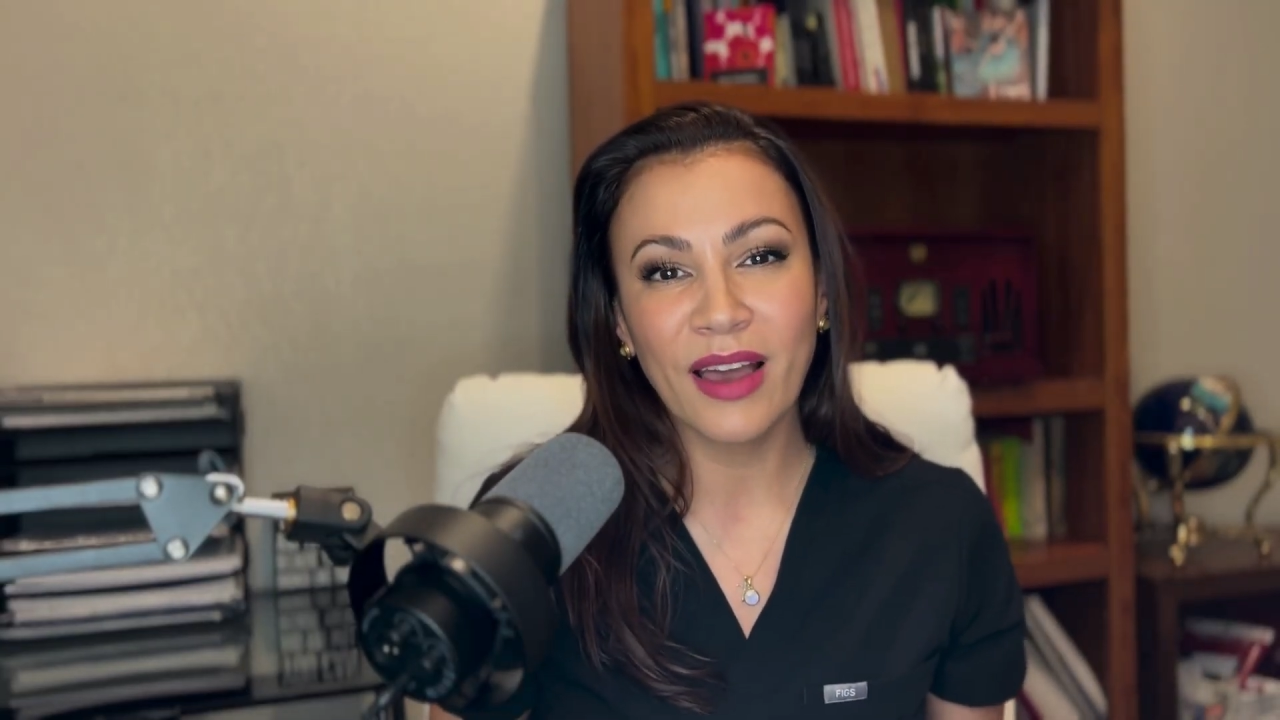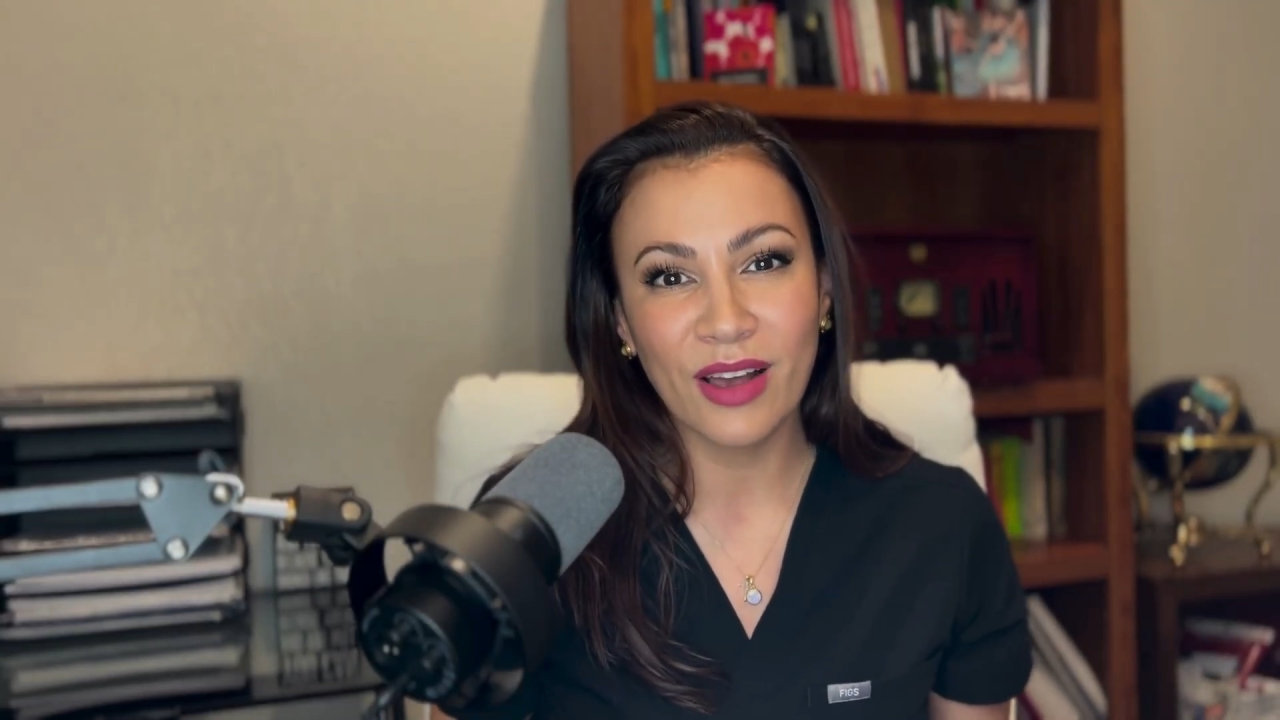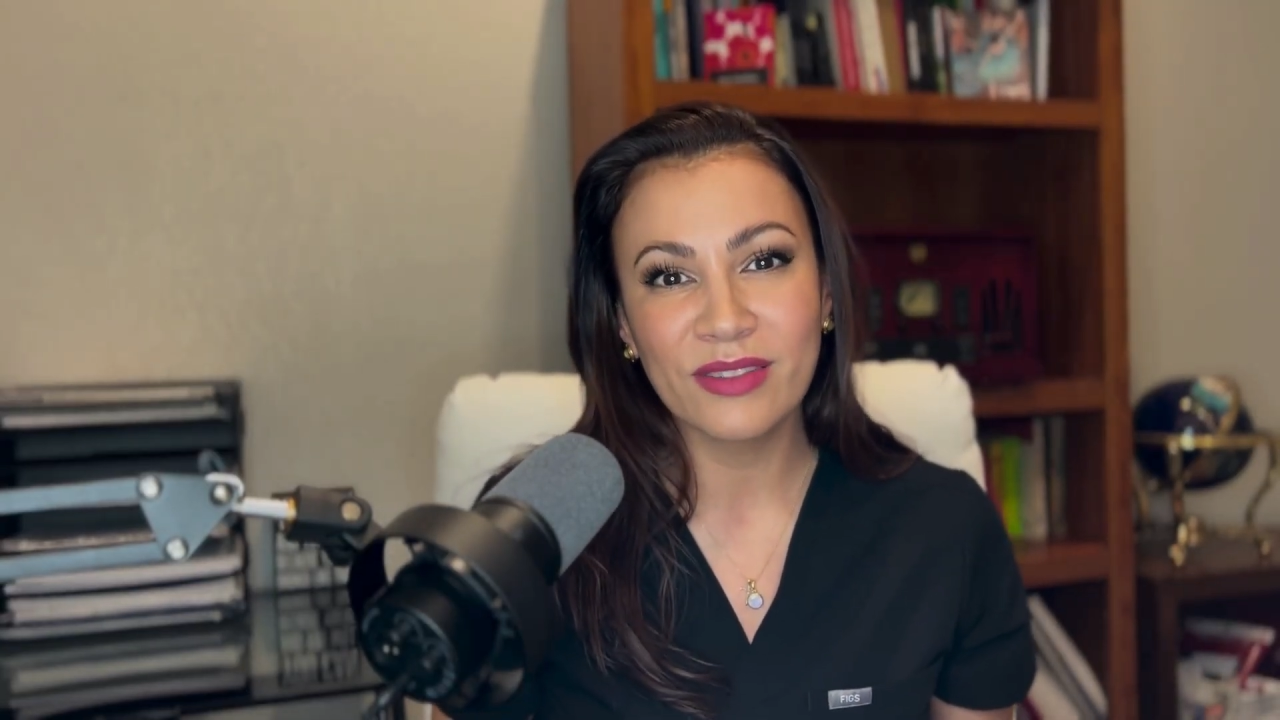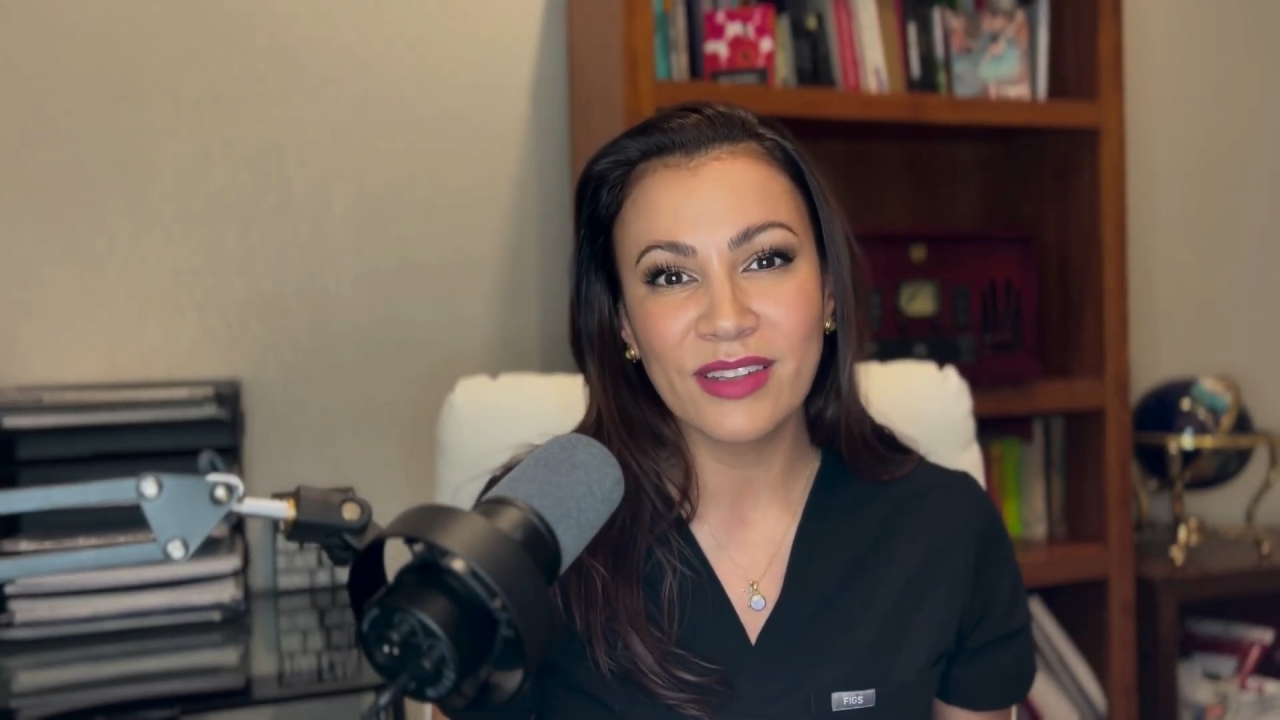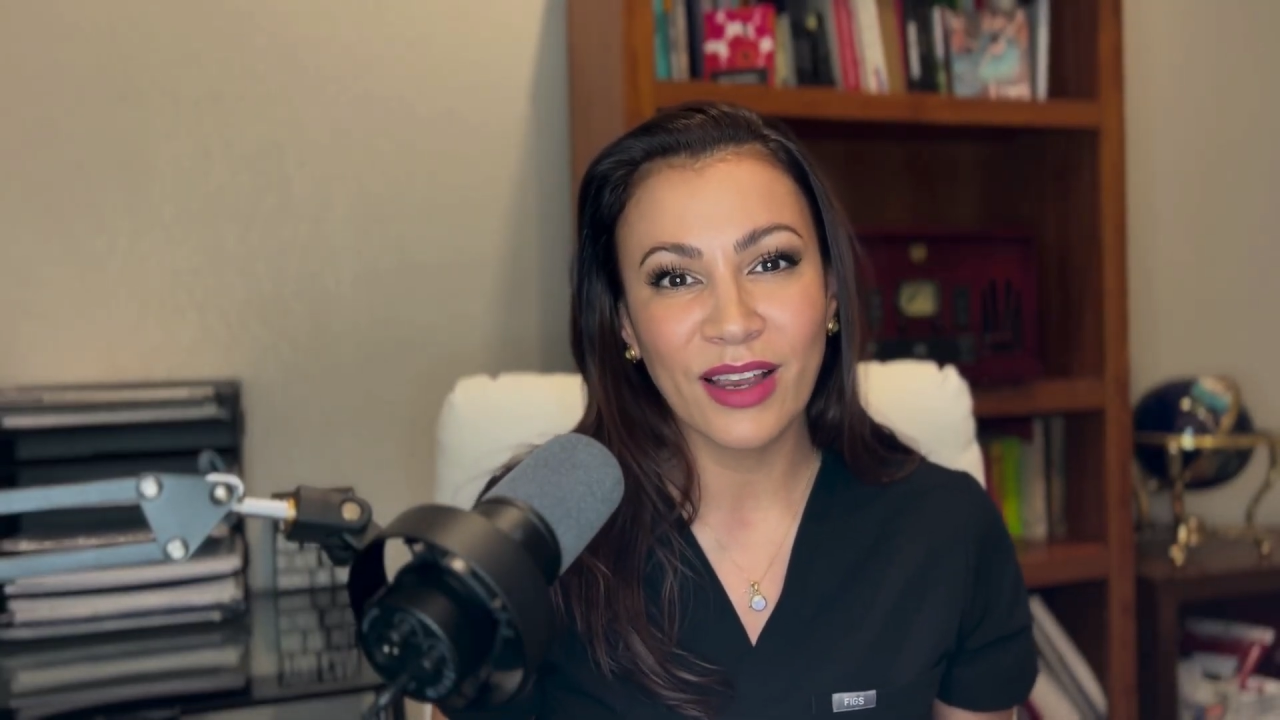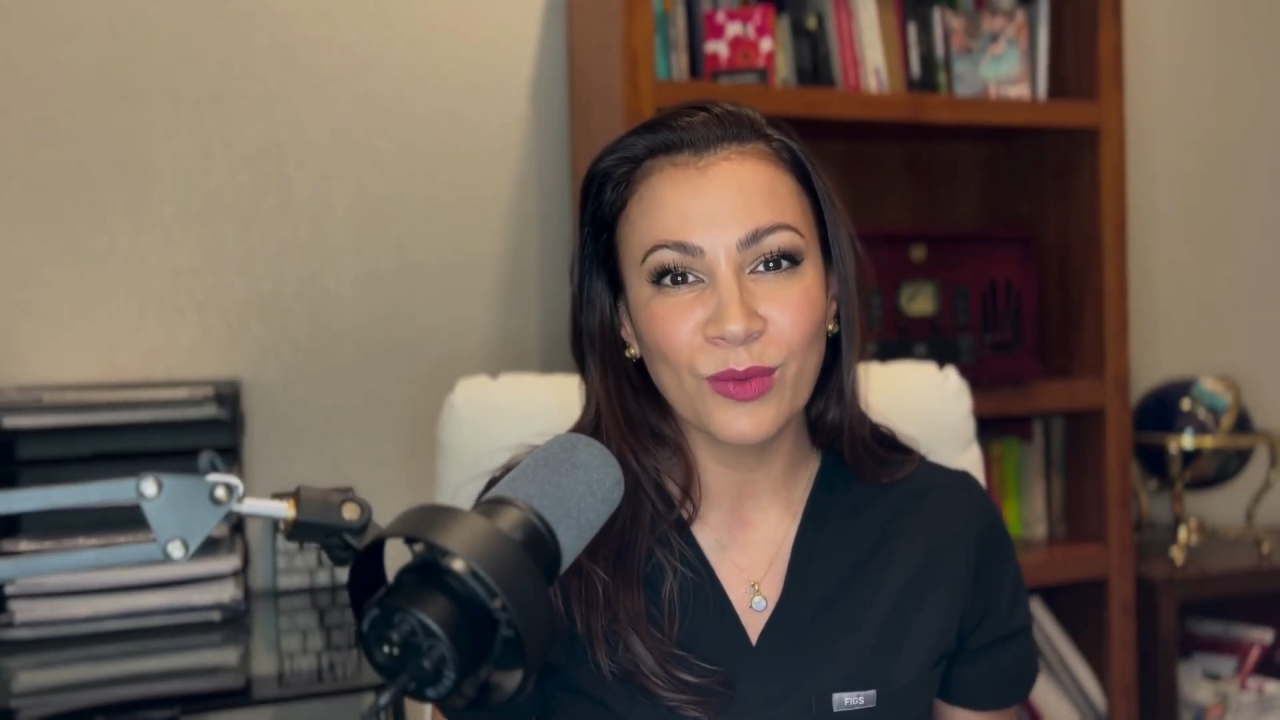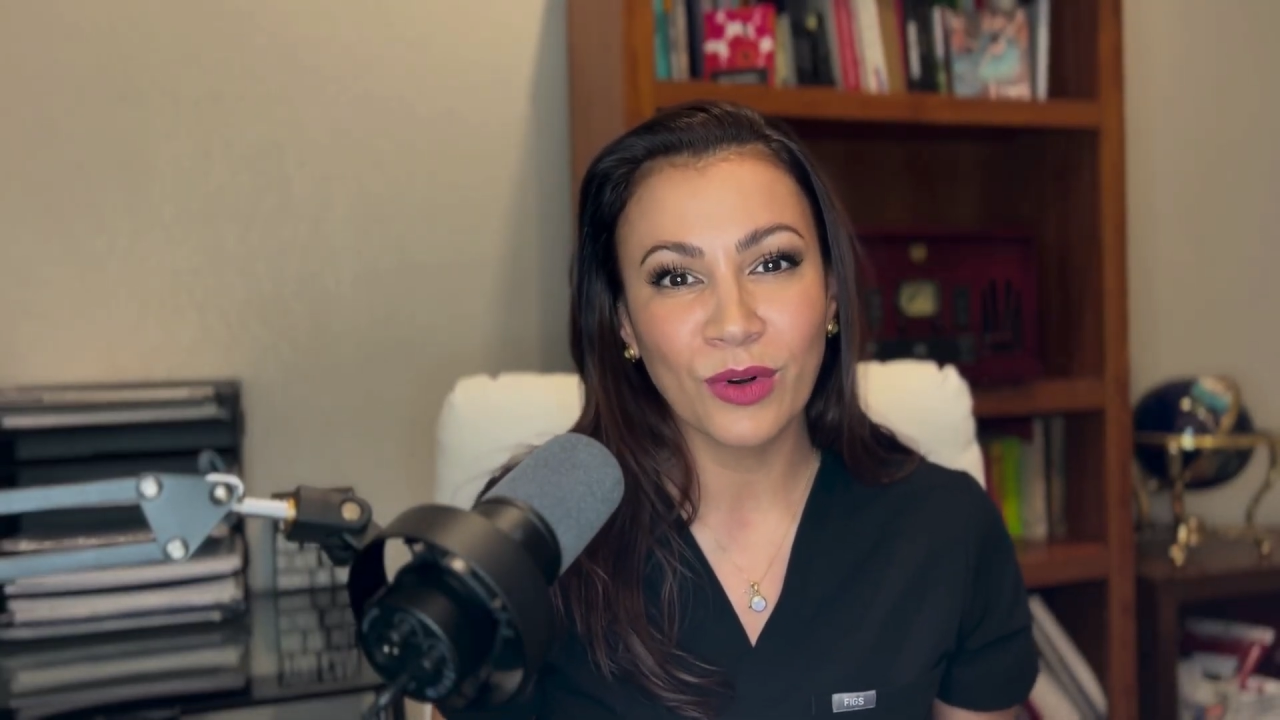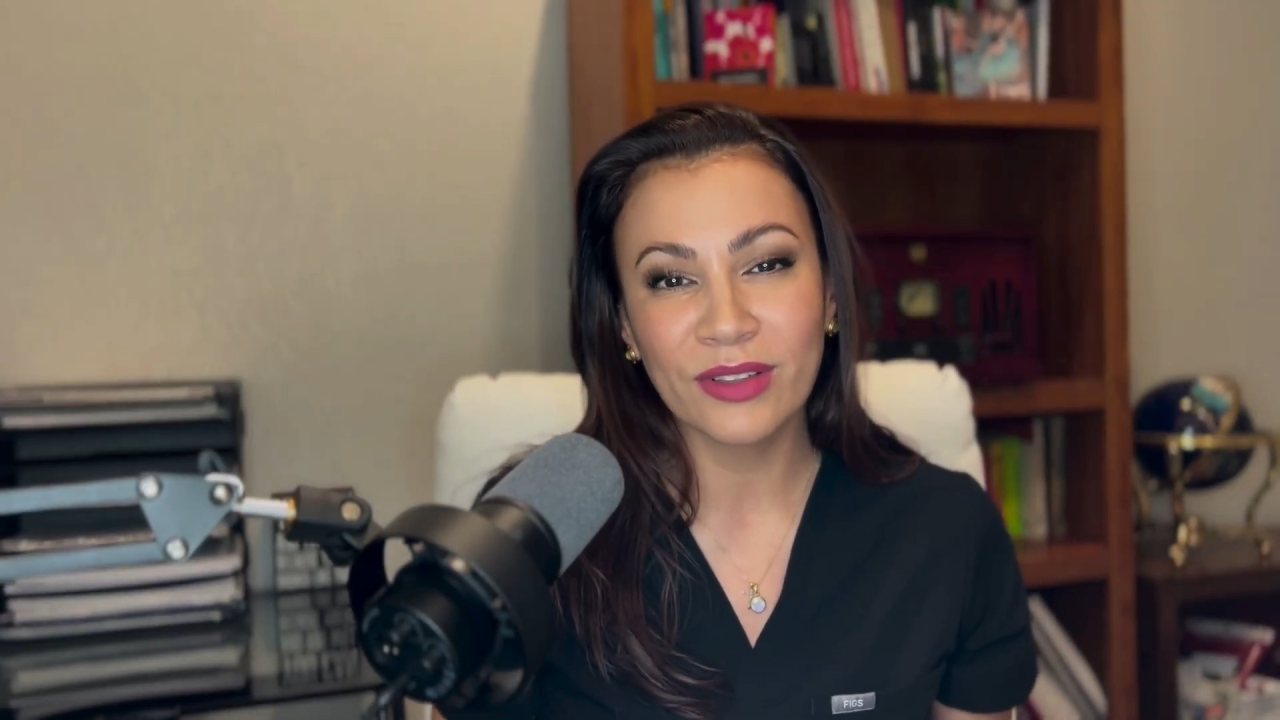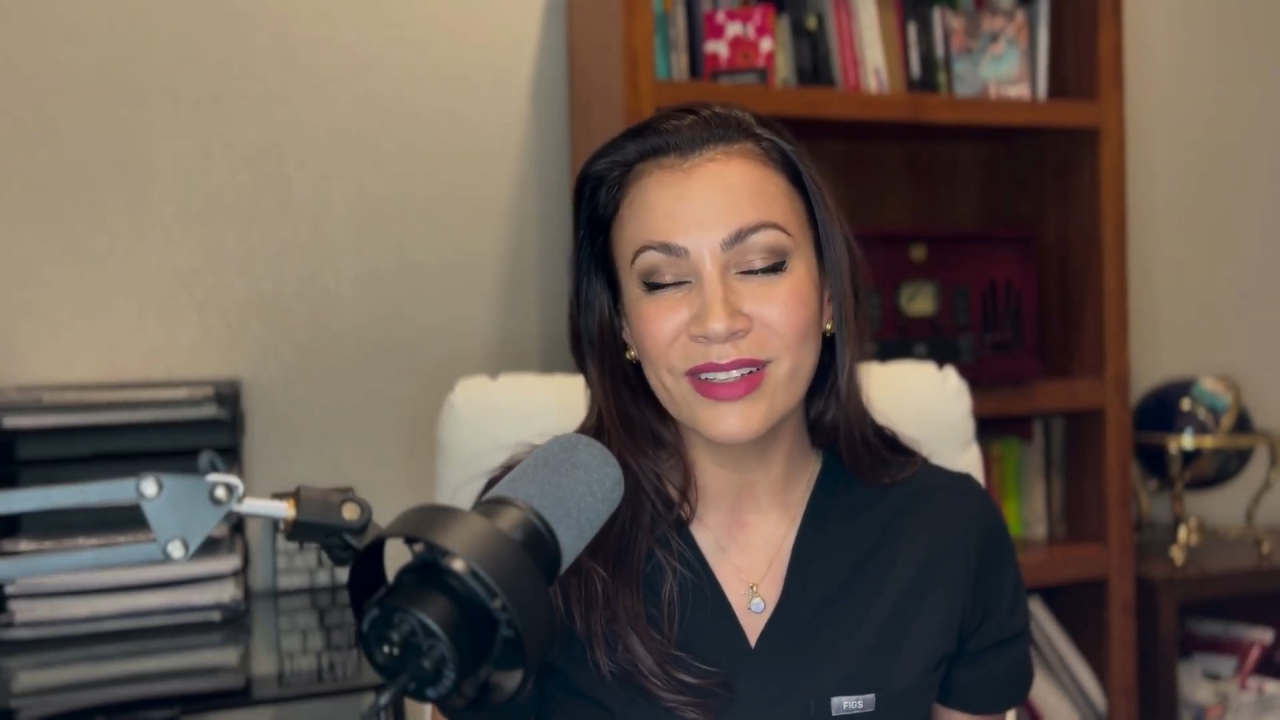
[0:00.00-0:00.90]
outside world.